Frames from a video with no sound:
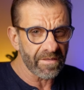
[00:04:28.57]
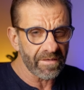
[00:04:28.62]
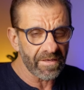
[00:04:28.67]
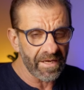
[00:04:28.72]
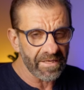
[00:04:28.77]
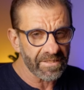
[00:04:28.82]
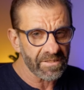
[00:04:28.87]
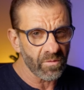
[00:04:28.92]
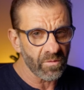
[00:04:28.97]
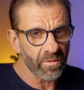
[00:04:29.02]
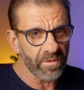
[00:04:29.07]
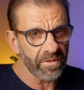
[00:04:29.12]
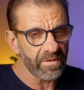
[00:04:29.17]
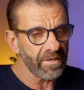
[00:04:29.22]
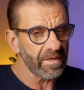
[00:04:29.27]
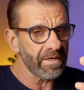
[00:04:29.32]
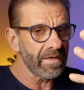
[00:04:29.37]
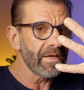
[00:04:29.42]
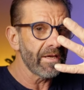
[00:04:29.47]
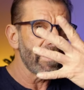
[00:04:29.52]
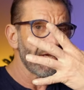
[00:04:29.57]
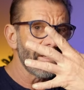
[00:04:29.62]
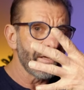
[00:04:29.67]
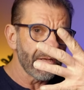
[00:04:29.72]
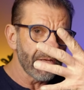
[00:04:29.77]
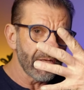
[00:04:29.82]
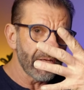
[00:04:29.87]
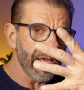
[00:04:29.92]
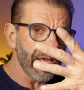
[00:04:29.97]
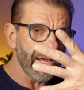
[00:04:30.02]
the desk with the
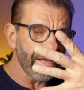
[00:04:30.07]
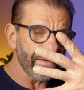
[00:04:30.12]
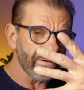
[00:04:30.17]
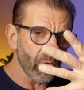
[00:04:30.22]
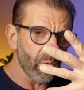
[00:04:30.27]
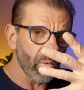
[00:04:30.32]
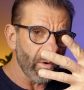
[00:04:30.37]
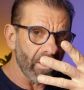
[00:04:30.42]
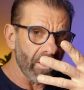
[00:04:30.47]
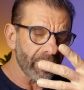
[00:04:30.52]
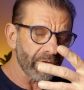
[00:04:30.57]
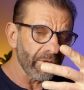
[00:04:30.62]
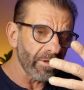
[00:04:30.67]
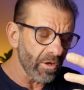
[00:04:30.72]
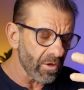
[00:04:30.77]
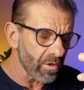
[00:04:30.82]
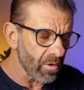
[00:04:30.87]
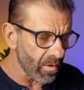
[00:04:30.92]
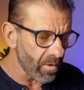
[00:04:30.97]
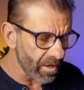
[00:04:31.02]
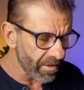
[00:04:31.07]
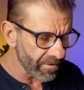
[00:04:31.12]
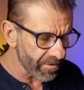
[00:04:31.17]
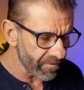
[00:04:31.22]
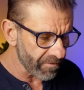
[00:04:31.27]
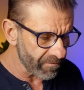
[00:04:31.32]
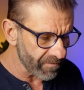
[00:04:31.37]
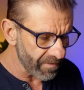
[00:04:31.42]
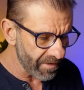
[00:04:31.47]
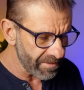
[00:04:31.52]
Nate Wealth logo on their
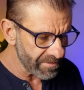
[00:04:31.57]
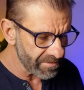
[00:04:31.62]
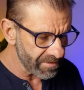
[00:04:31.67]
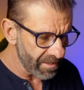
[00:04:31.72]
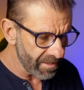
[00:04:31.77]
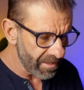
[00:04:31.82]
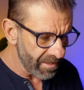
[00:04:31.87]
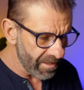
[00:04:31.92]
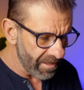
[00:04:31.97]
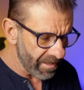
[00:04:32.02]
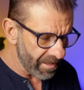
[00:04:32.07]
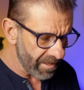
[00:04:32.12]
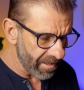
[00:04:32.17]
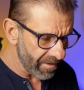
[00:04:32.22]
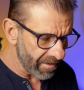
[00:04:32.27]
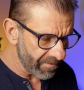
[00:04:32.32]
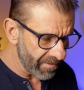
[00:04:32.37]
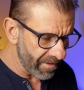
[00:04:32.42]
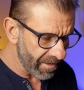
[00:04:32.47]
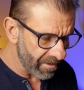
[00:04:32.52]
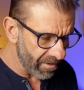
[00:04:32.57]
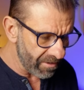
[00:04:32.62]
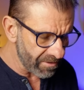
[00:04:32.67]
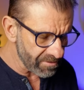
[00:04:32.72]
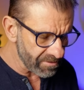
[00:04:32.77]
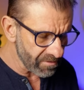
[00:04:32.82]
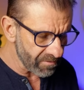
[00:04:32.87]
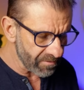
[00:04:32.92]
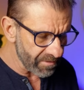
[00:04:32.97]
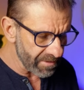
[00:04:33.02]
face. And that
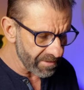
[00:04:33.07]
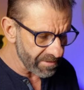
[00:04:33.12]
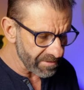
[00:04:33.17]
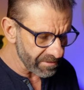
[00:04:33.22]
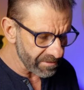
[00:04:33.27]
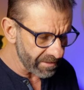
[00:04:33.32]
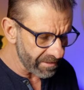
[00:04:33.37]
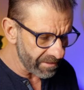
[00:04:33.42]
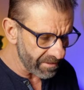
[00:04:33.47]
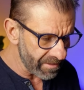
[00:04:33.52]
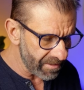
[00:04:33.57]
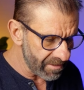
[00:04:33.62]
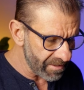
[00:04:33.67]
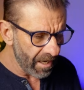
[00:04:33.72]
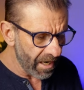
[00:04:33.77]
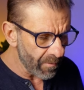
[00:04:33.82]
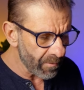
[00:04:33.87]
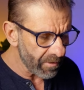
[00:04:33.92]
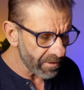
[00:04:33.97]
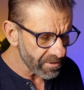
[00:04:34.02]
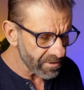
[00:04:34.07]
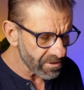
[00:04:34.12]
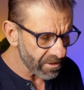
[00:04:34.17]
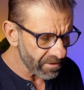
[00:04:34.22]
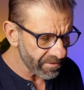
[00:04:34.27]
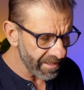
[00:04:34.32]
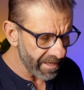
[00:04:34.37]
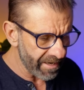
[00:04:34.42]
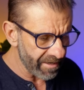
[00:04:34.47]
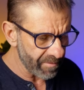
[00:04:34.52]
also is Leela. And we're going to
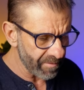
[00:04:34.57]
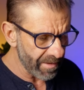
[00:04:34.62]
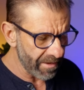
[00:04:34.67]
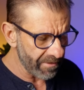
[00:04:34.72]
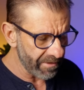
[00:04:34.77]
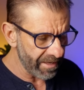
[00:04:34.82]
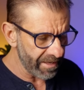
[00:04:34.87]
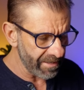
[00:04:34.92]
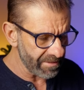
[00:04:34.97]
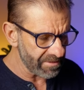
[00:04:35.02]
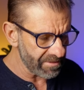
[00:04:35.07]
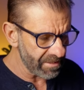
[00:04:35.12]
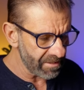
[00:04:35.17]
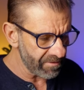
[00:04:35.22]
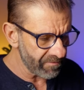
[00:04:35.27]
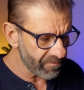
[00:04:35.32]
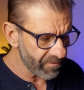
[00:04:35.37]
start that at about 18